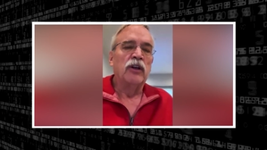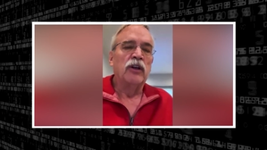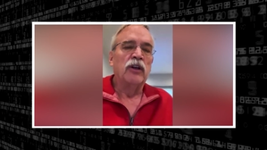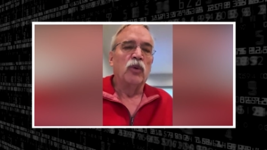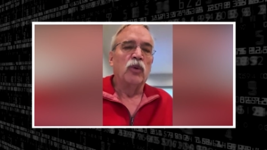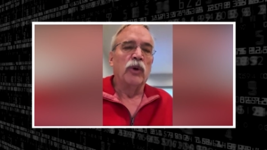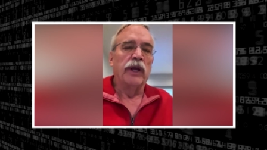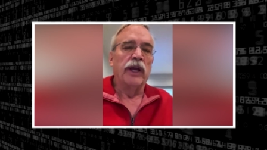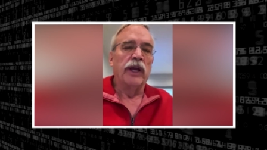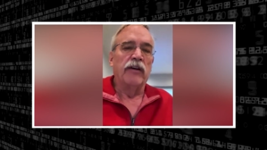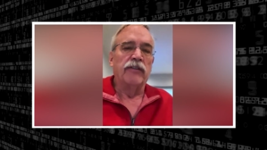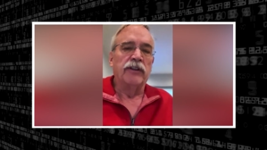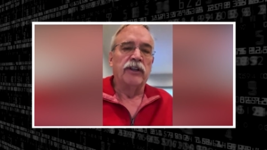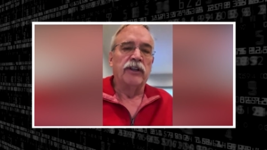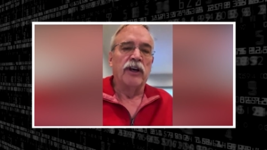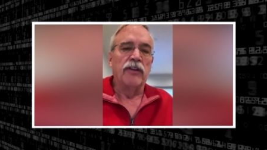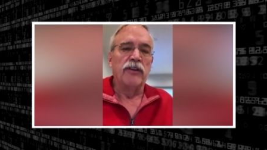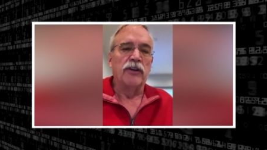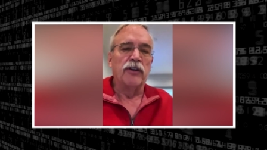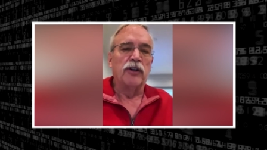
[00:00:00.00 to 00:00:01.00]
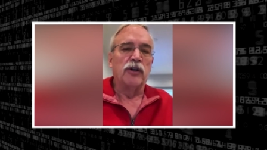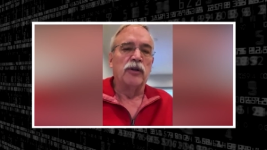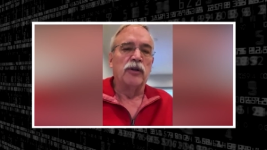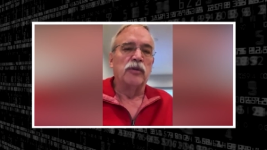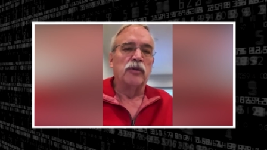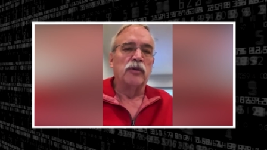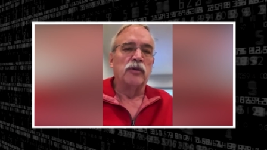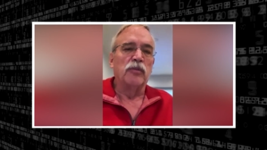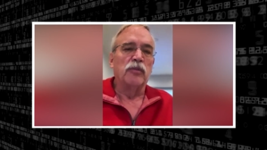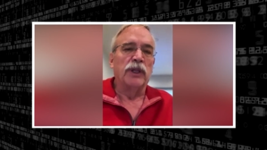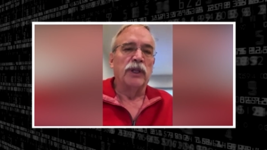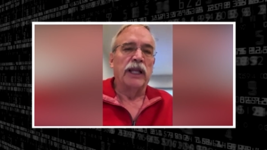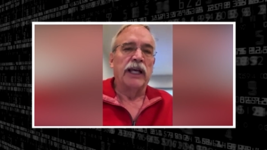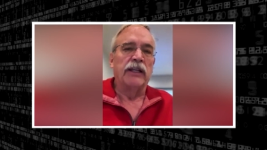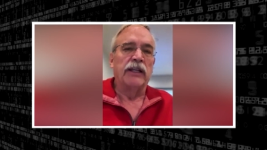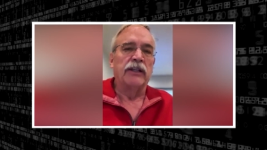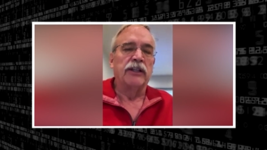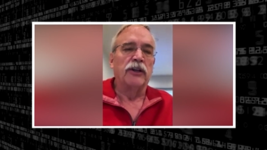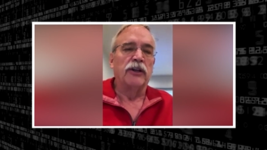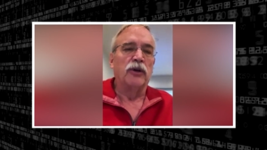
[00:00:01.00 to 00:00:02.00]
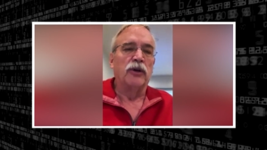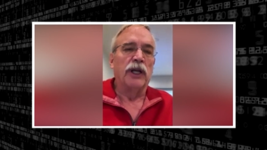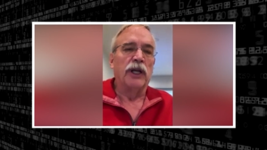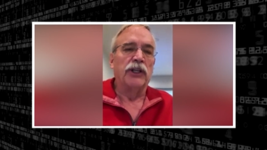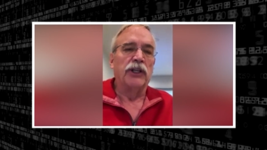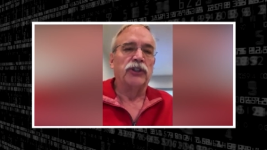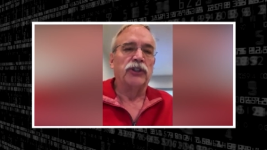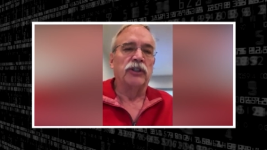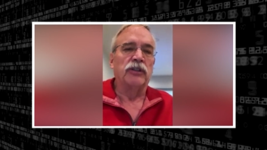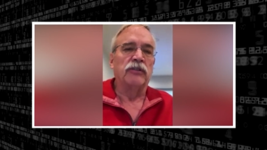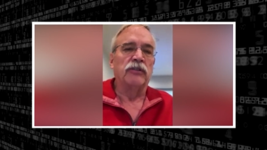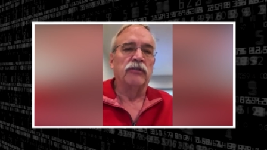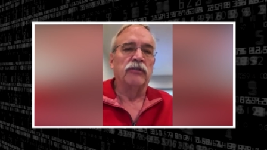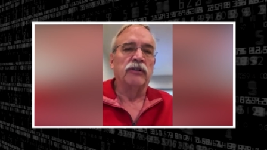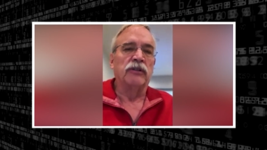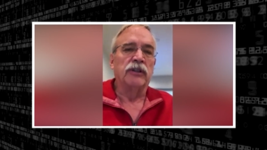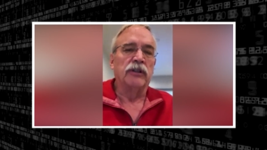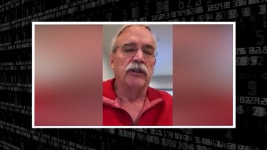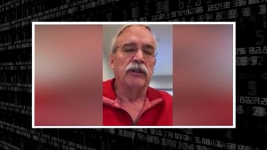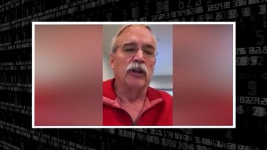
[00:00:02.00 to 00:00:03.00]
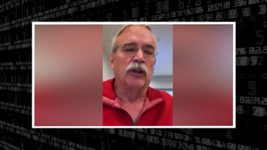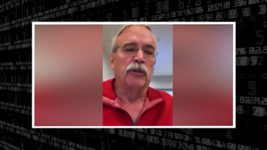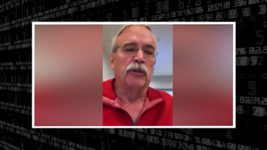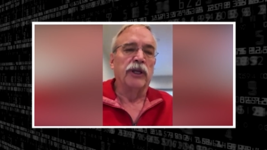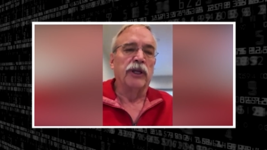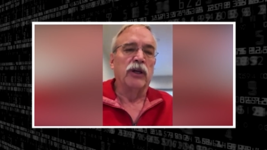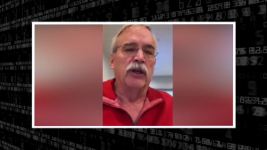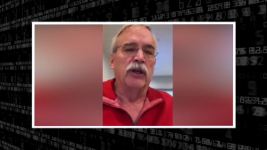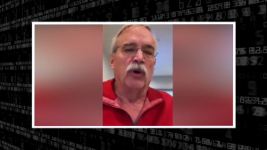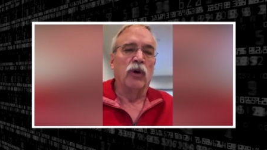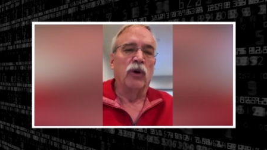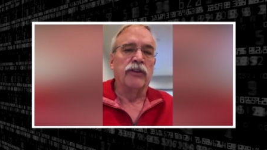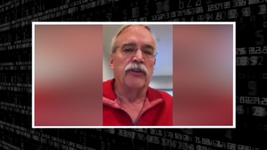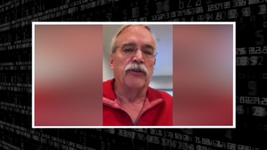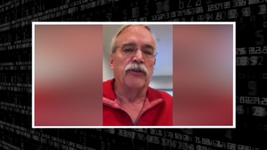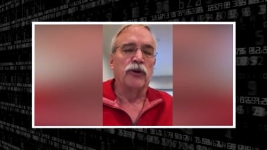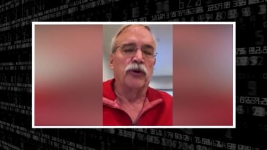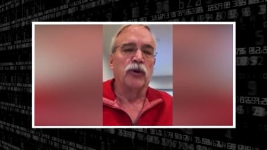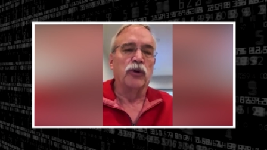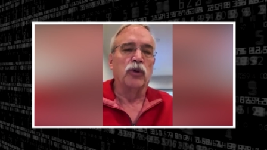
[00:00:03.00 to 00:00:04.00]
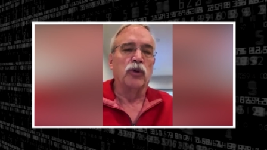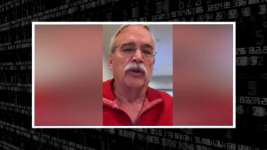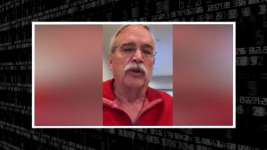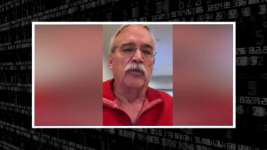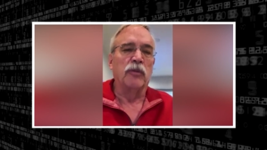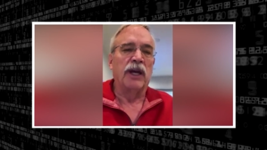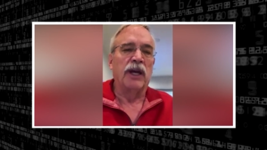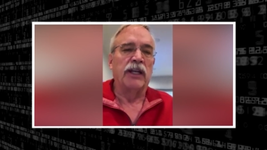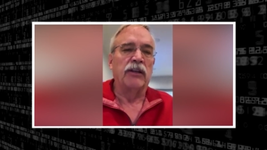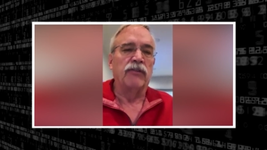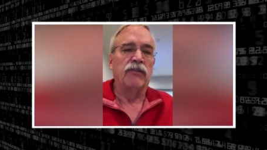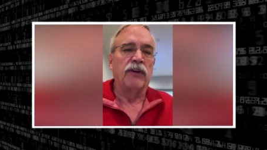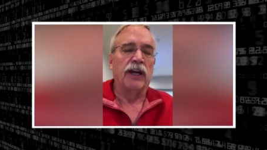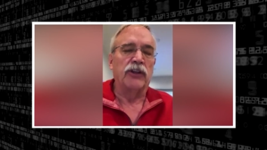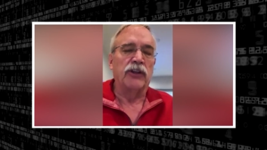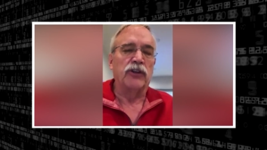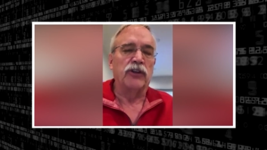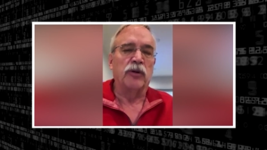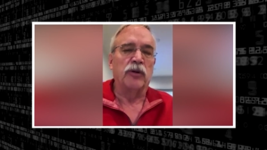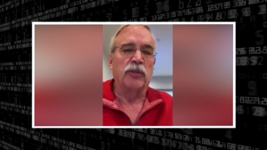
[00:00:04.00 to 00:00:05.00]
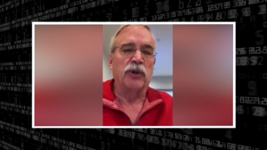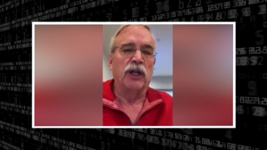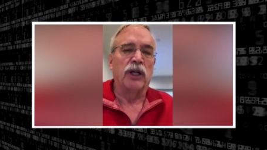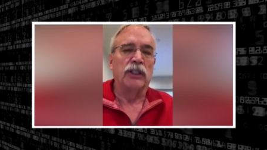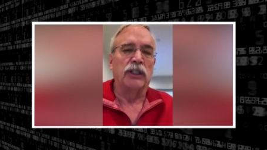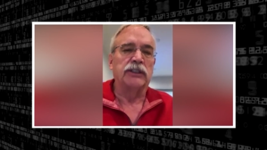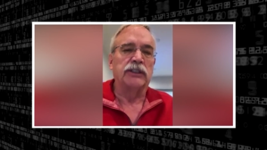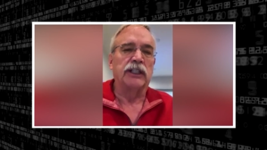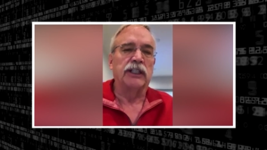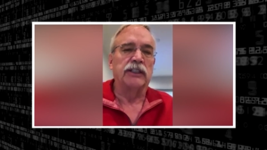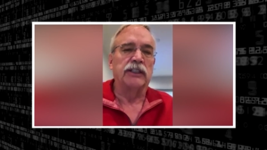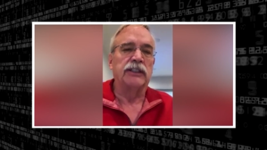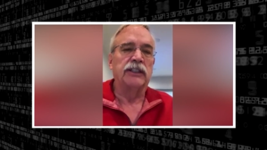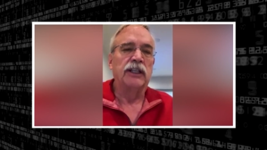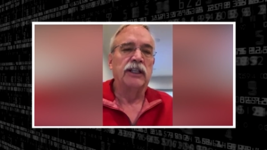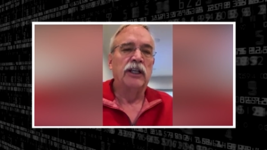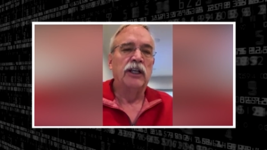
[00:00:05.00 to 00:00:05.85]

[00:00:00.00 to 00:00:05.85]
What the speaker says: we have another planned iteration that'll be going through the manufacturing process,